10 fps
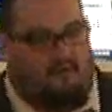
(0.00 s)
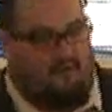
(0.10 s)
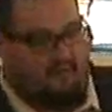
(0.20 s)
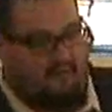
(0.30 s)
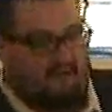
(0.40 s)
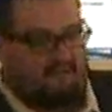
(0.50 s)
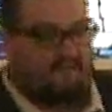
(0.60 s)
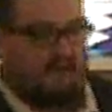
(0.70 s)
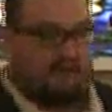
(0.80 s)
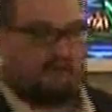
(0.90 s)
Think about
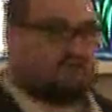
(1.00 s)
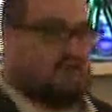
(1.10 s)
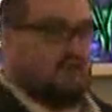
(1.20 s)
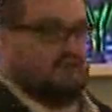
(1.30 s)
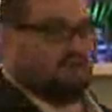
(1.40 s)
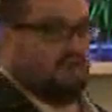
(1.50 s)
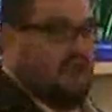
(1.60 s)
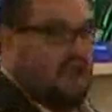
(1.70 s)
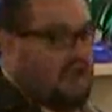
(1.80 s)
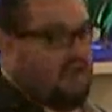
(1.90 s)
the failures that Israel
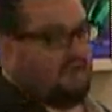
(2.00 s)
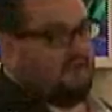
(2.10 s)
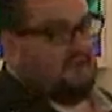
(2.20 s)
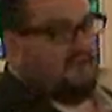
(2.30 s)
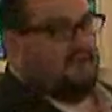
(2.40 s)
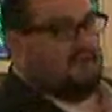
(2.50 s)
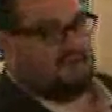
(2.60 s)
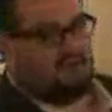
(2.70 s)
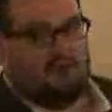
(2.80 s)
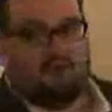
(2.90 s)
had.
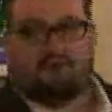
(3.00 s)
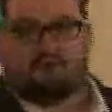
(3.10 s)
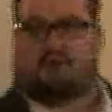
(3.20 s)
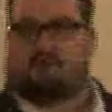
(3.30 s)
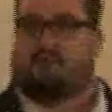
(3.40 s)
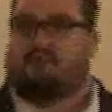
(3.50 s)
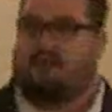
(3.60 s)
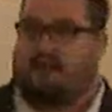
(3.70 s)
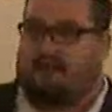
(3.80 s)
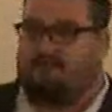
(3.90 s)
So, they're going to be
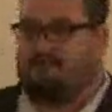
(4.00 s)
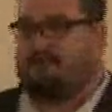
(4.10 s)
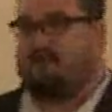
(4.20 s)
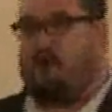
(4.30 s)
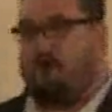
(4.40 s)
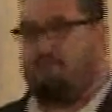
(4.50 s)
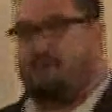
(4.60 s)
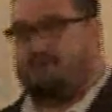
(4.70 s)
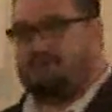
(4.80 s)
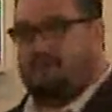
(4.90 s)
led out of the,
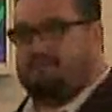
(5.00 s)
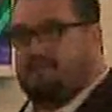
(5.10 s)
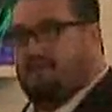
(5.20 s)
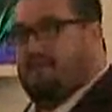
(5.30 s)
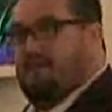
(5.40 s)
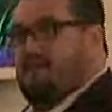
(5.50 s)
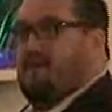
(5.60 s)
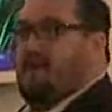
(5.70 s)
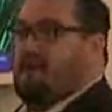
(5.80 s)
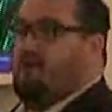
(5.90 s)
um, Egypt,
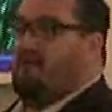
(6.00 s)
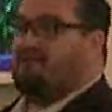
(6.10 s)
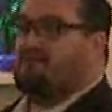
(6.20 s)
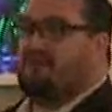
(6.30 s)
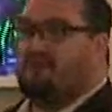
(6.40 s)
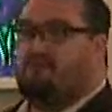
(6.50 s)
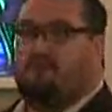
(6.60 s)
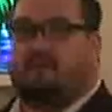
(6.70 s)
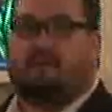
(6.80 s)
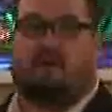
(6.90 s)
and all of a sudden,
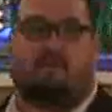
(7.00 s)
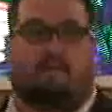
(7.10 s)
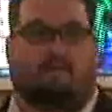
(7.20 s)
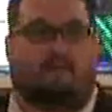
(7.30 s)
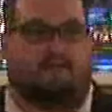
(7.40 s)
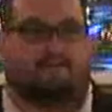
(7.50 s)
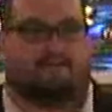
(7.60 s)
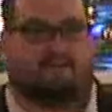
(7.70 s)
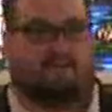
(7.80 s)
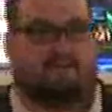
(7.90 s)
what do they come up
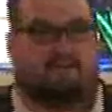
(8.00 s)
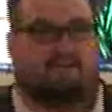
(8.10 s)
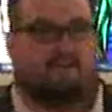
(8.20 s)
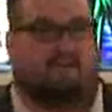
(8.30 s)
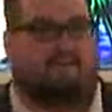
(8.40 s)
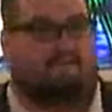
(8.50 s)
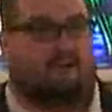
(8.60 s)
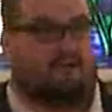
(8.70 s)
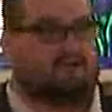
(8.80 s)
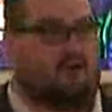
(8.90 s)
against?
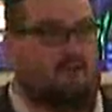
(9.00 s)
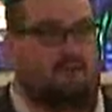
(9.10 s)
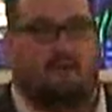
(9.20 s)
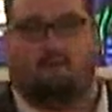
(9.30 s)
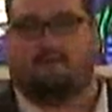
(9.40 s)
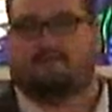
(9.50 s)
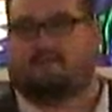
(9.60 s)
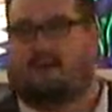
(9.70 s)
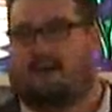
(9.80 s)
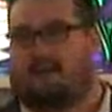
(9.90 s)
Pharaoh's army on one
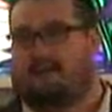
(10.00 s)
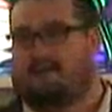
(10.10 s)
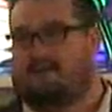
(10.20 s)
side,